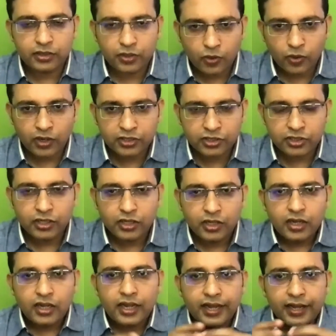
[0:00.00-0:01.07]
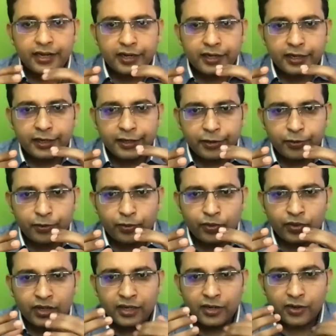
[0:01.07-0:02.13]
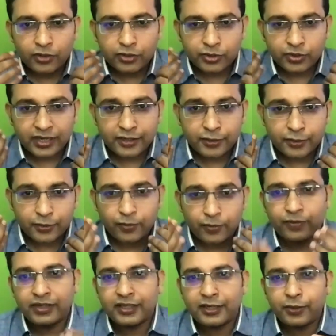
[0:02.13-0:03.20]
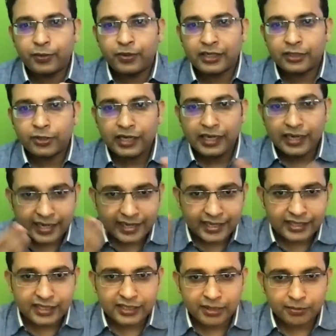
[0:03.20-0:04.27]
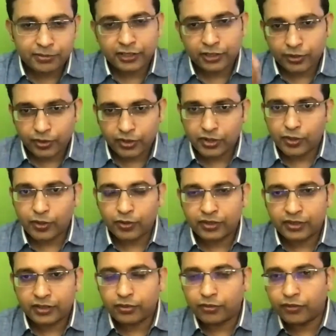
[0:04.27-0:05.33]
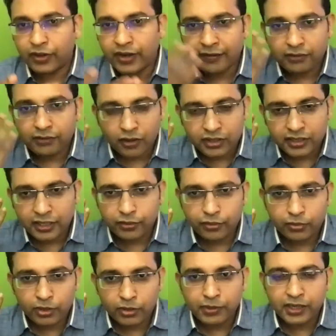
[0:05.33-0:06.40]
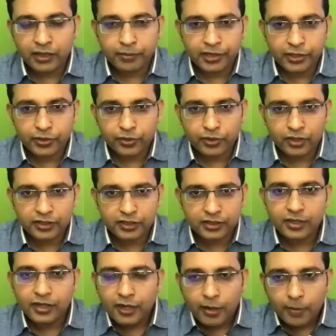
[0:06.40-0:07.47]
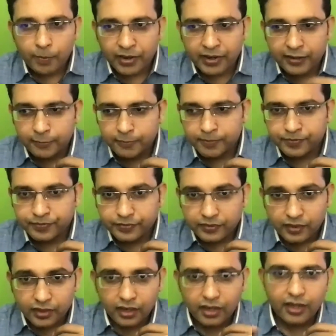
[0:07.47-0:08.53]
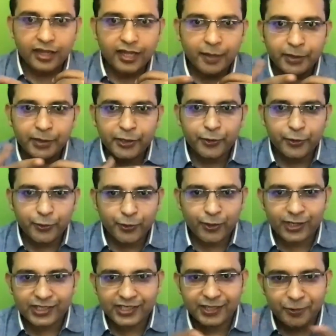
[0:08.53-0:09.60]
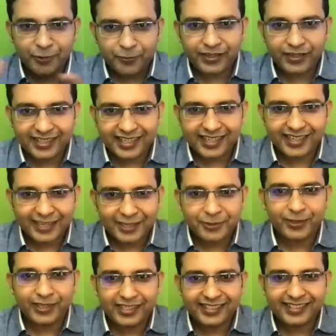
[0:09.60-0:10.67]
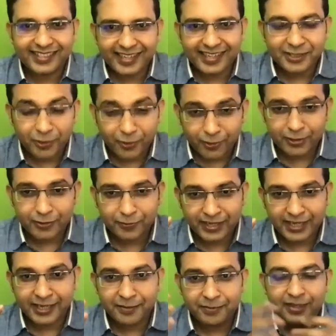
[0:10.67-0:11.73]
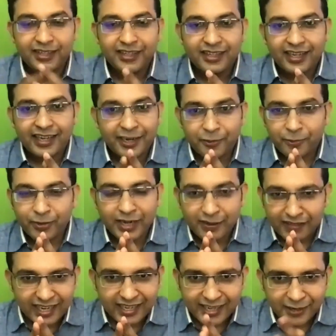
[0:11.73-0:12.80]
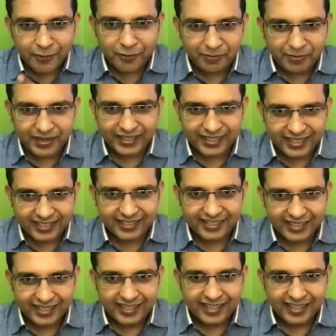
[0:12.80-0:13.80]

college, and you will also get to know whether you actually like the subject or not. So you have thought that you will become a neurologist, but coming to neurology you feel that actually this takes a lot of time, I don't have that kind of patience.